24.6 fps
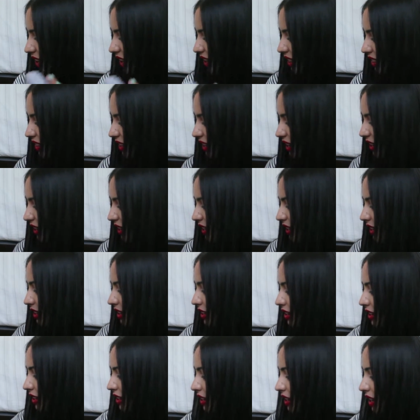and
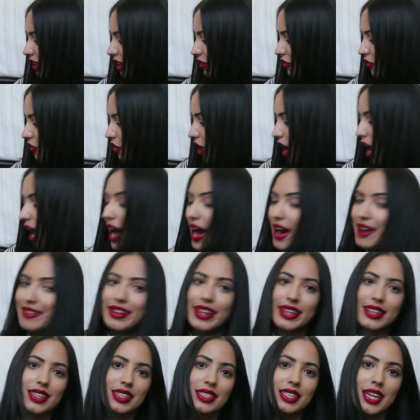then if you have
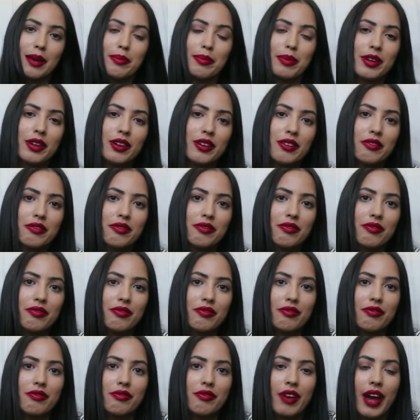like the type of
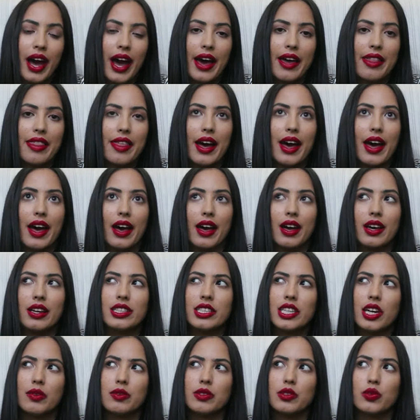guy that
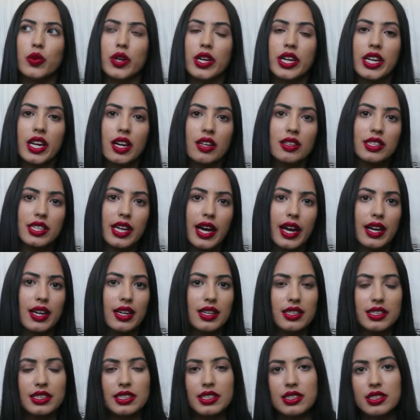he's always working outside
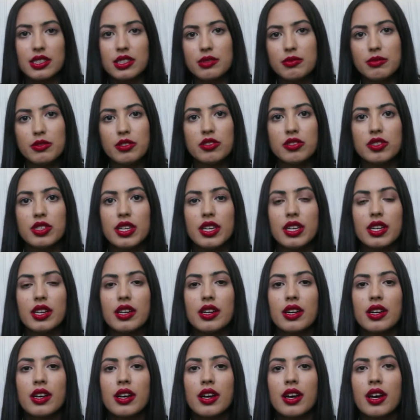and listening to
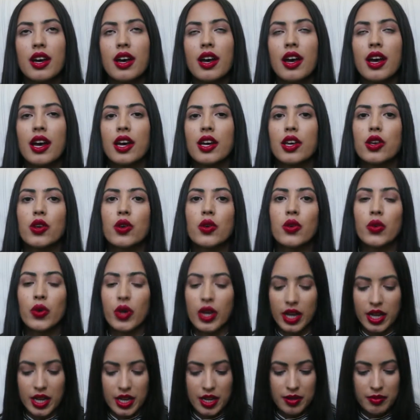music, you
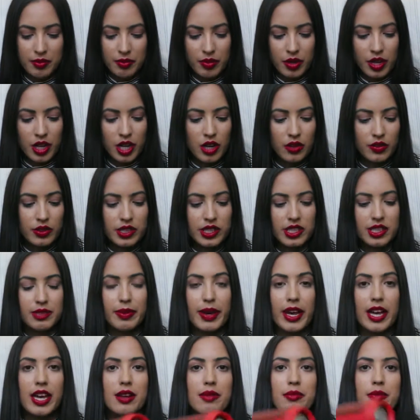um, can always just
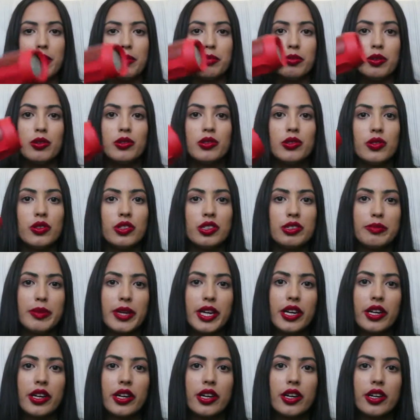buy him a Bluetooth
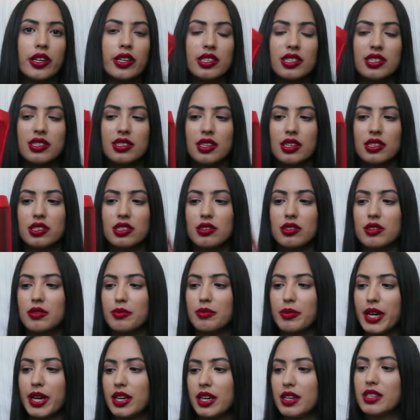speaker. This is also
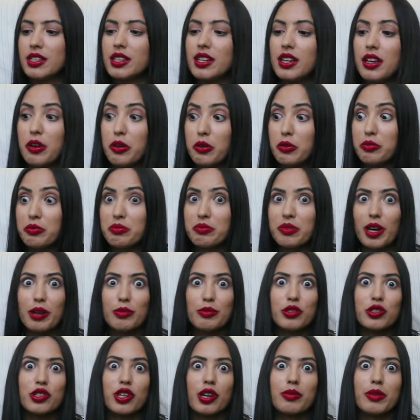my, oh,
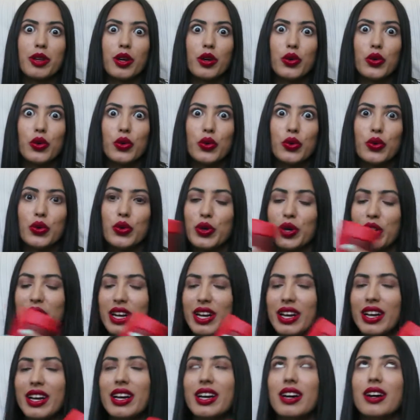almost dropped it. Whew.
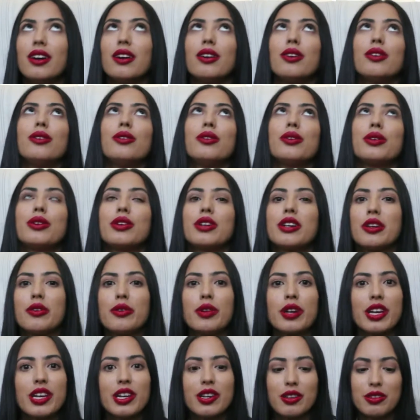Whew, he
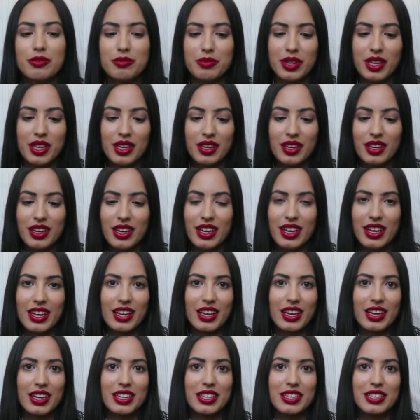would have killed me
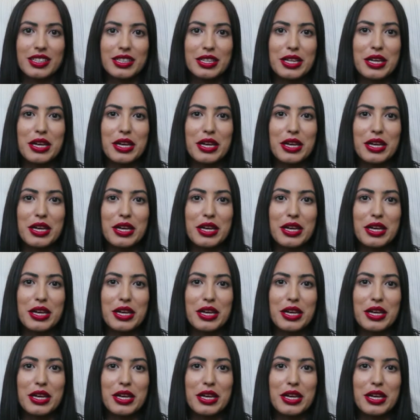because